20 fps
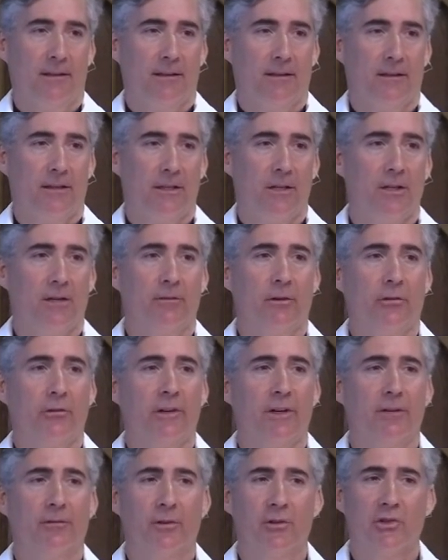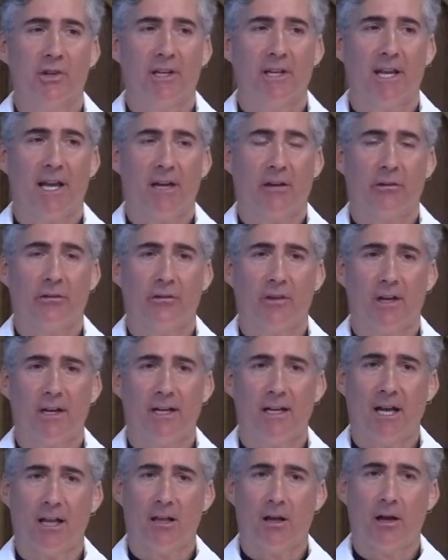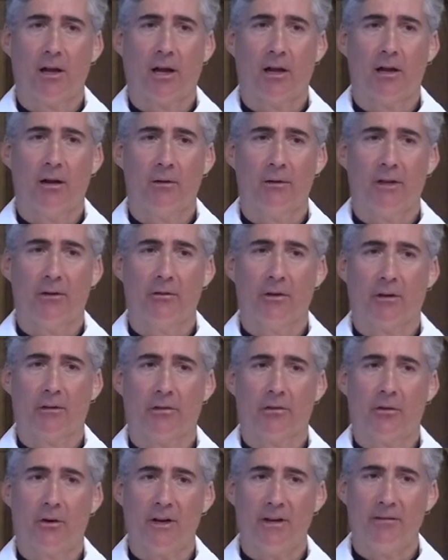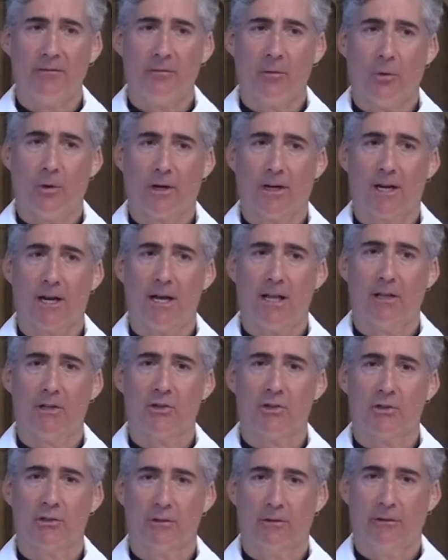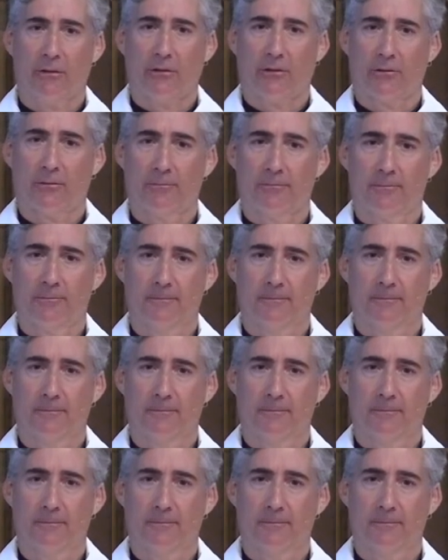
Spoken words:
The University of Virginia had a study not long ago. They took 34 college students